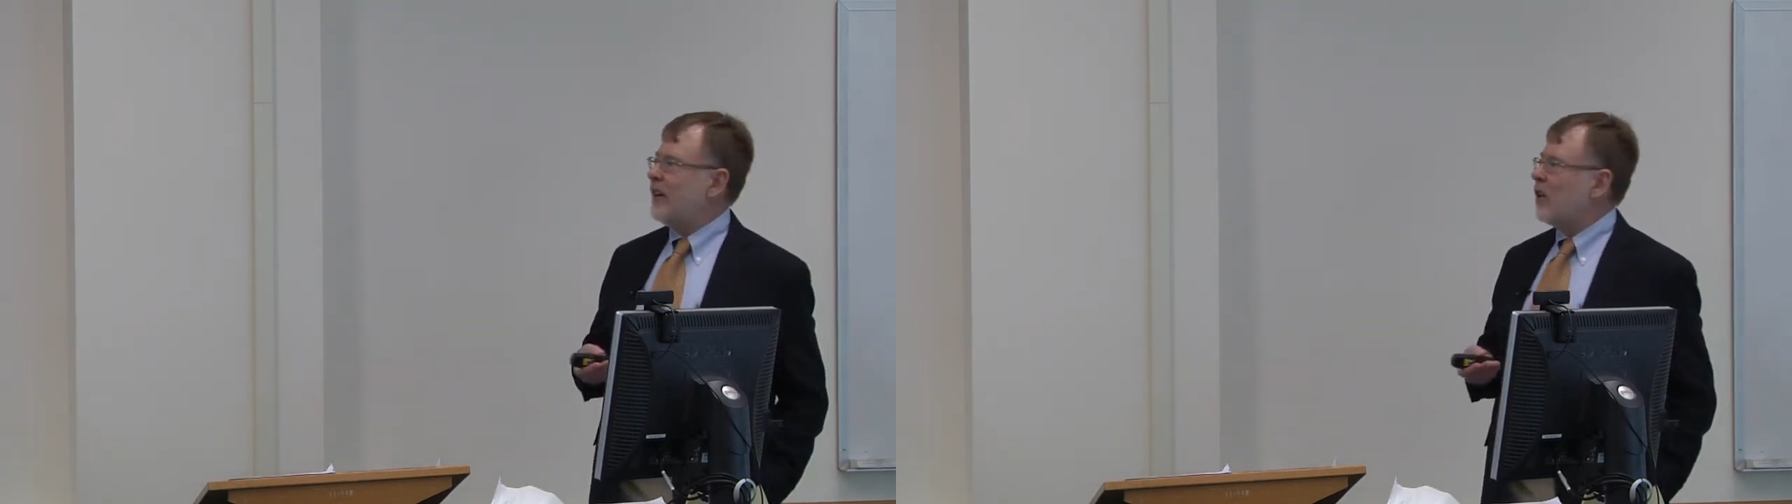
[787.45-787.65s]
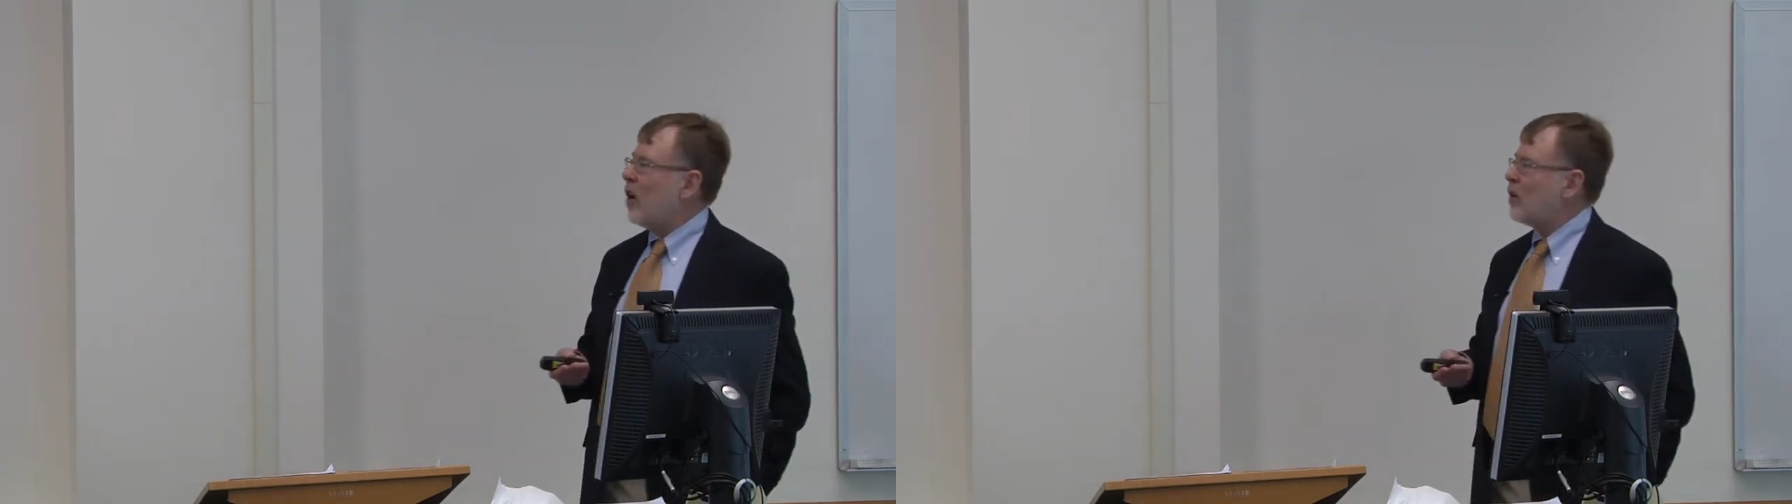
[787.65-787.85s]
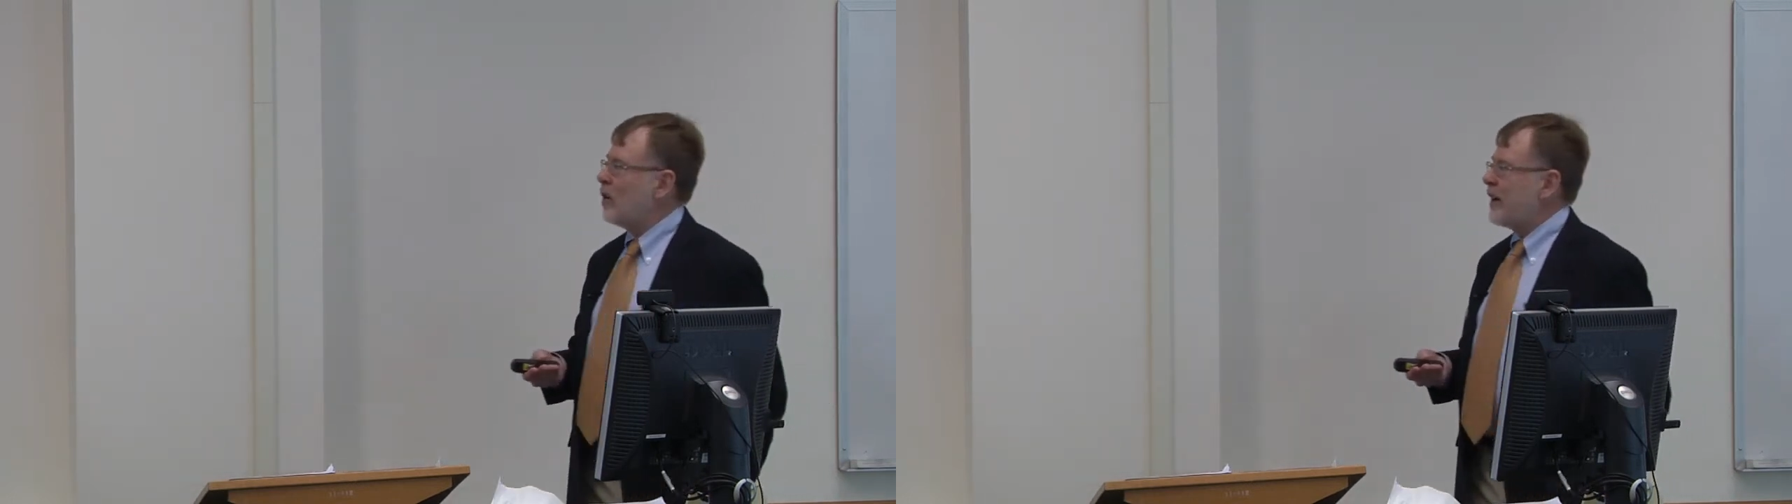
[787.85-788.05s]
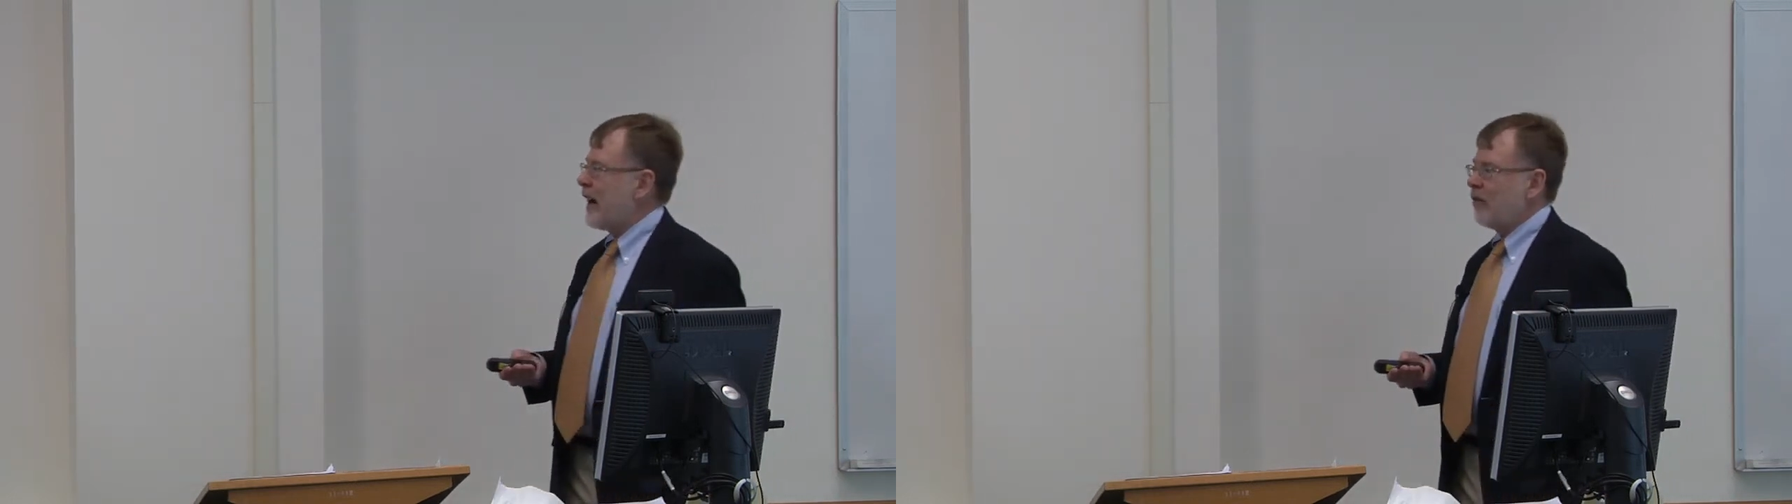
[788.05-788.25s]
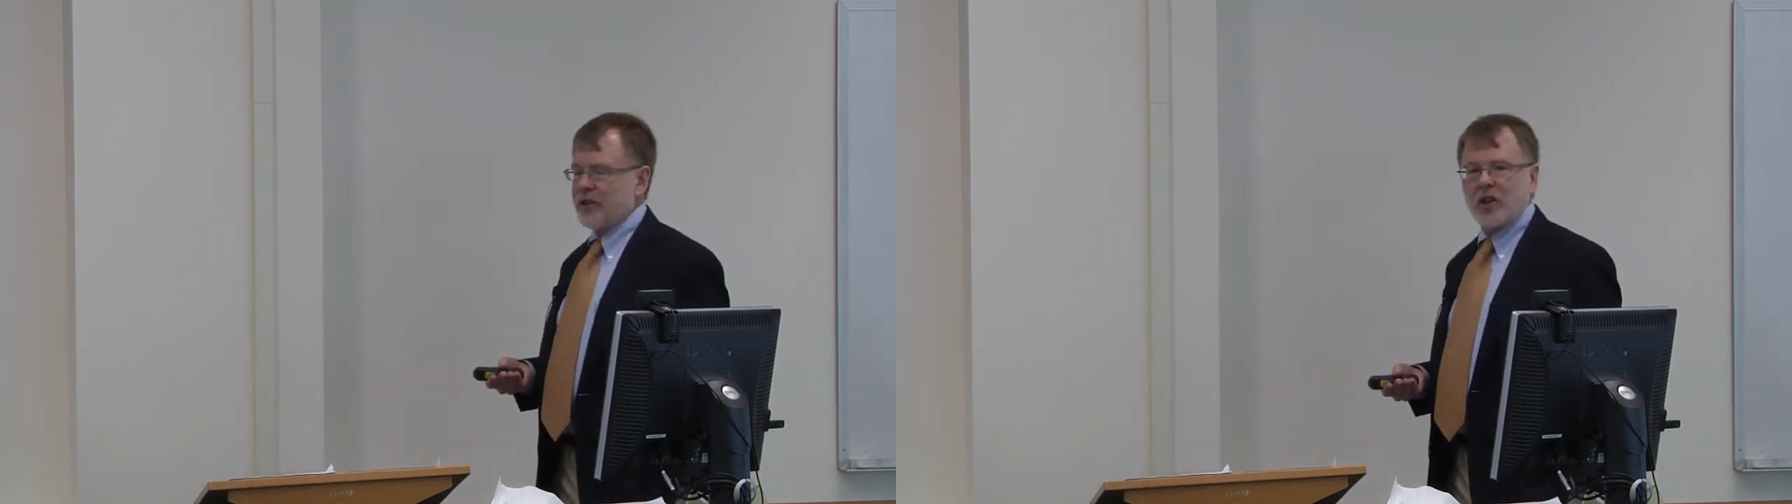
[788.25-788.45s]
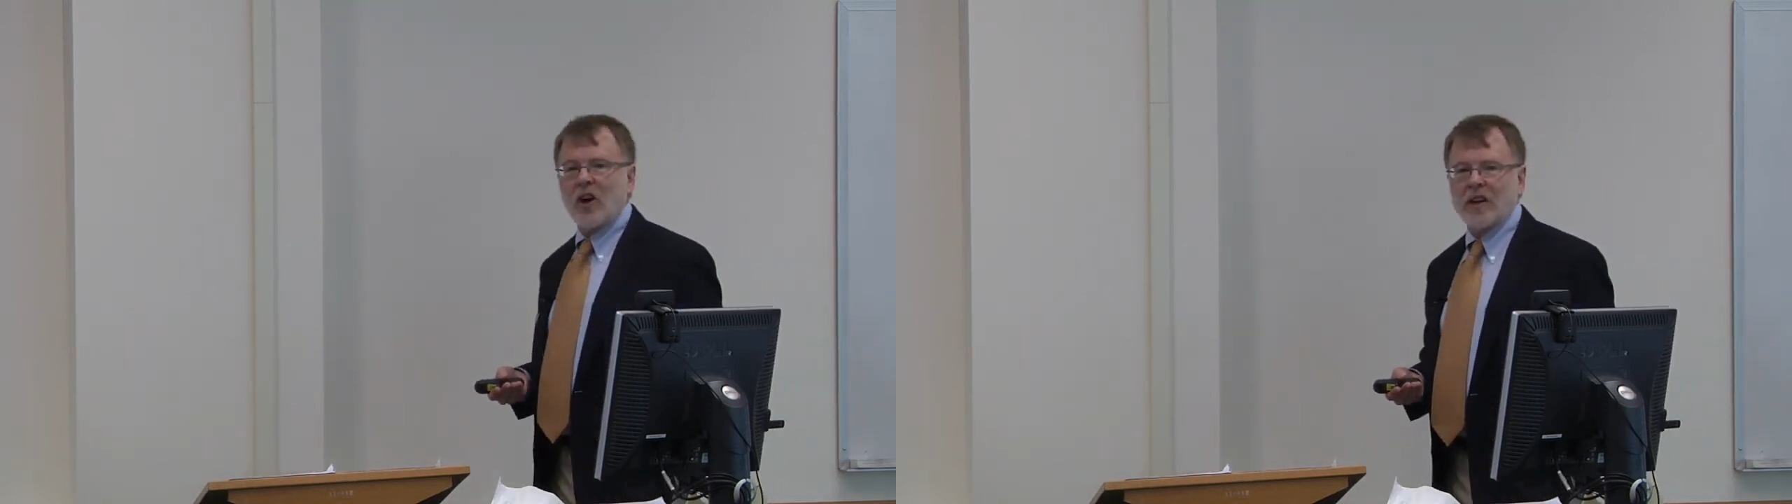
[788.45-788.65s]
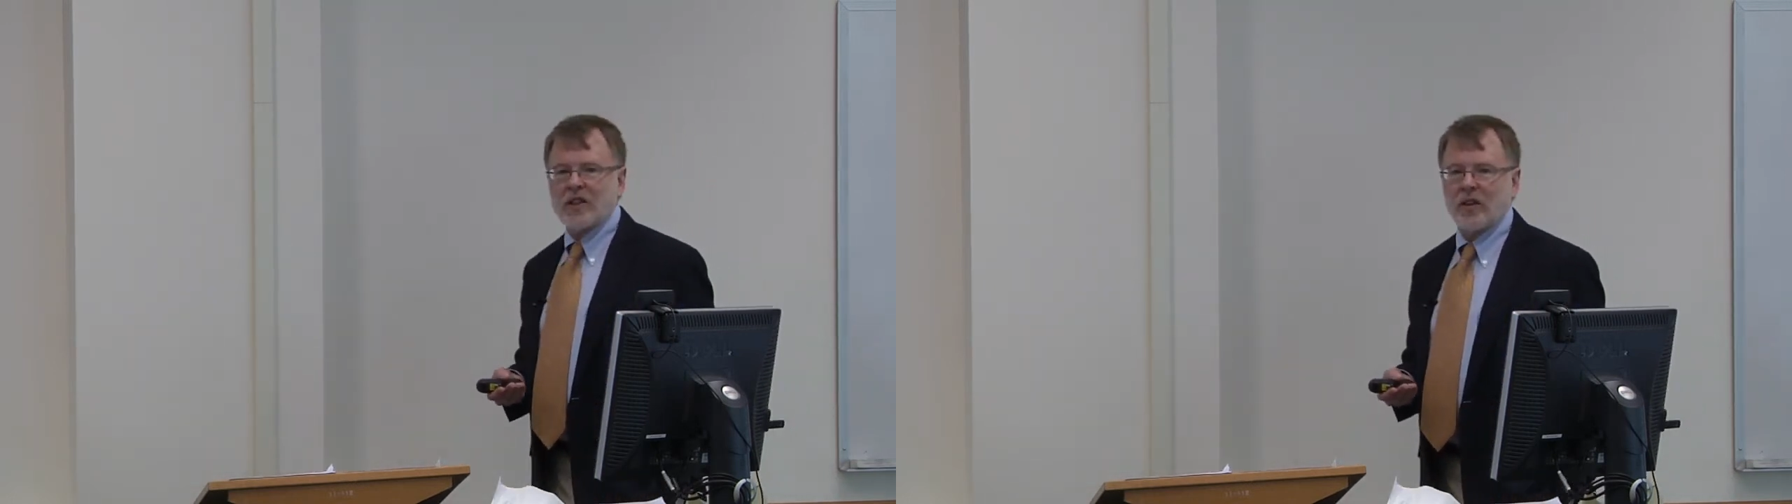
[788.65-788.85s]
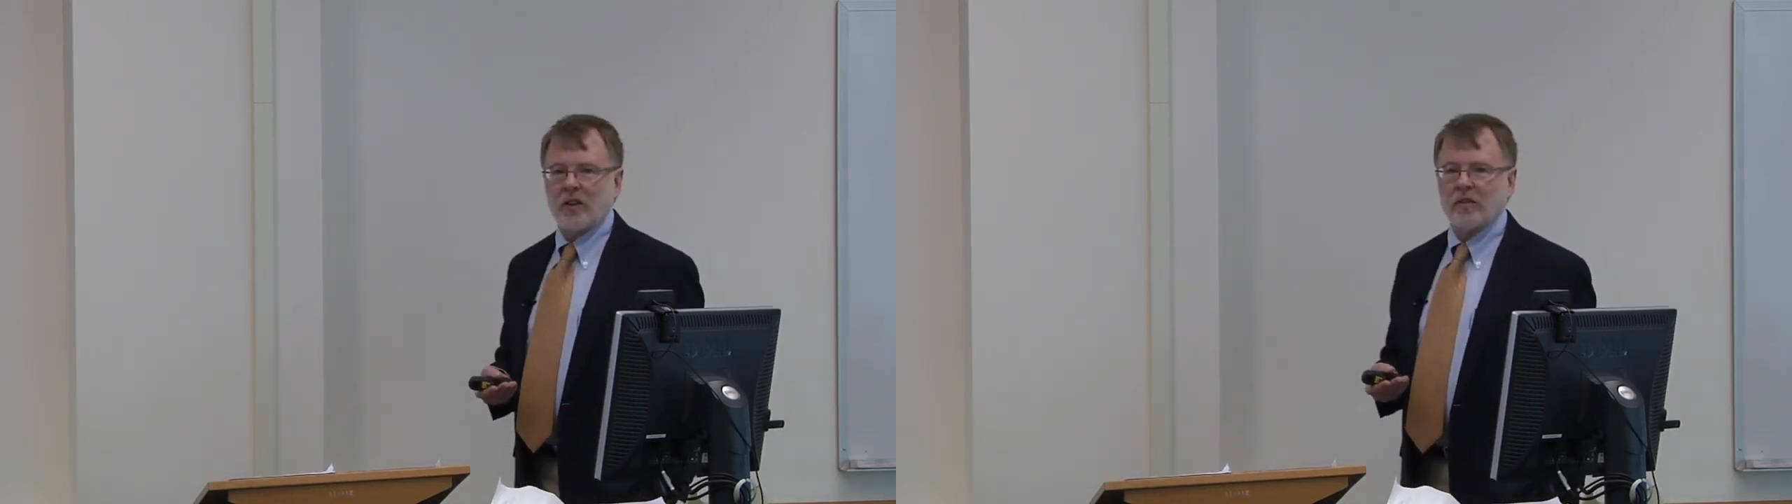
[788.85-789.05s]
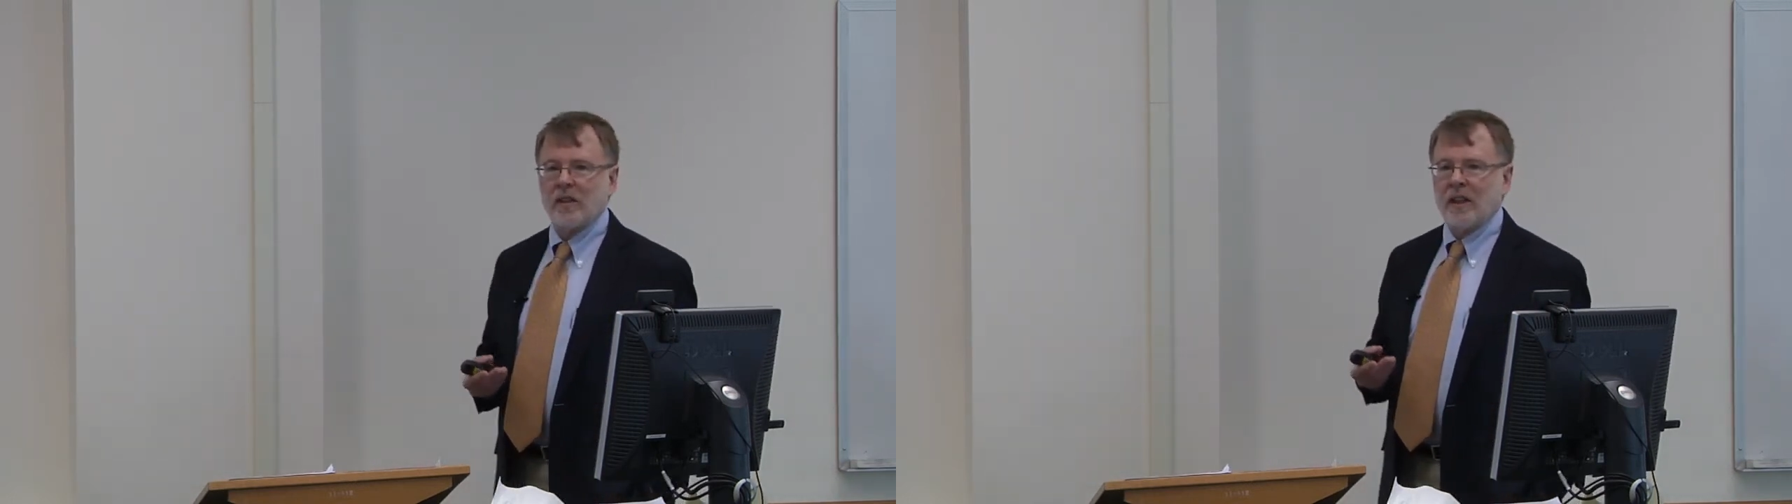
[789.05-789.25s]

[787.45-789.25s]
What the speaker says: long run average cost curve.